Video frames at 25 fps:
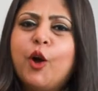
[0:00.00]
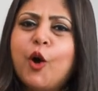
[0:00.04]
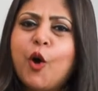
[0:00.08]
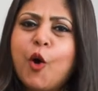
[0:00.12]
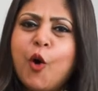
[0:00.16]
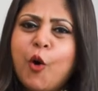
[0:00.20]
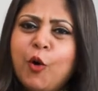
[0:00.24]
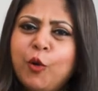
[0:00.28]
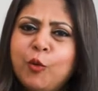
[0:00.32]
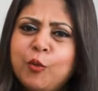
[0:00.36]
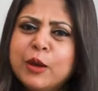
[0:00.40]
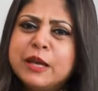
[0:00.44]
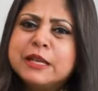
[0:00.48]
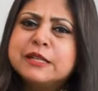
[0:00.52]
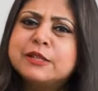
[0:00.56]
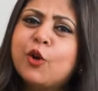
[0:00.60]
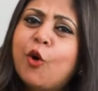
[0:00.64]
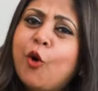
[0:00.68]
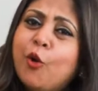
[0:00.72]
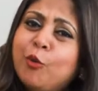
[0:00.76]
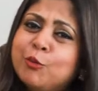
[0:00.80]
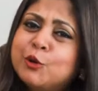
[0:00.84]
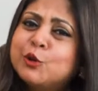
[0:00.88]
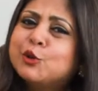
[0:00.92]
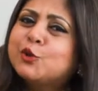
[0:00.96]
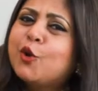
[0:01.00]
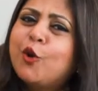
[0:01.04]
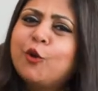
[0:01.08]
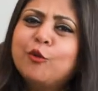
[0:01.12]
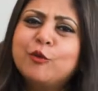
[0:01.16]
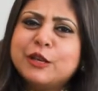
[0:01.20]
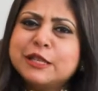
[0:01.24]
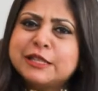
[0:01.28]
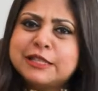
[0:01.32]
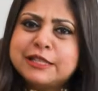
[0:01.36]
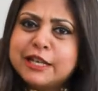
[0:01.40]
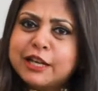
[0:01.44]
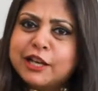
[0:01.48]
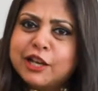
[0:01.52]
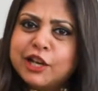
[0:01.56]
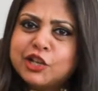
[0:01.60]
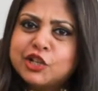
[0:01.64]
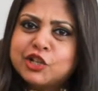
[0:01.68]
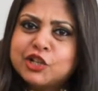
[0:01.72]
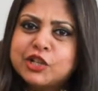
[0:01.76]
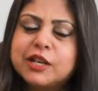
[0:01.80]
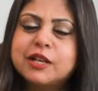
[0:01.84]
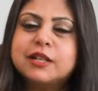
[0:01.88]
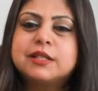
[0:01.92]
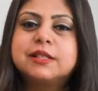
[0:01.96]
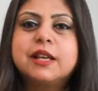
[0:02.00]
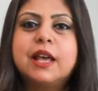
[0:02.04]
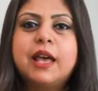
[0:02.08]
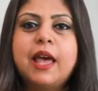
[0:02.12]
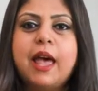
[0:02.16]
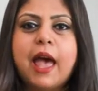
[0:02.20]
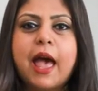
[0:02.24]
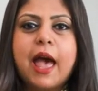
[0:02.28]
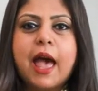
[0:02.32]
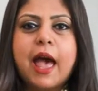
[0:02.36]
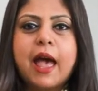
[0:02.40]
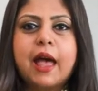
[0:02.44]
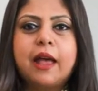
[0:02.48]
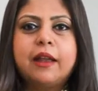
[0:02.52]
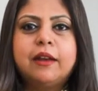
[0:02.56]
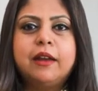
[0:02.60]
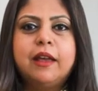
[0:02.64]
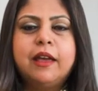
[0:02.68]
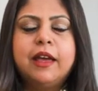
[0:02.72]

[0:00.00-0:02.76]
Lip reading: always, almost always delicious, and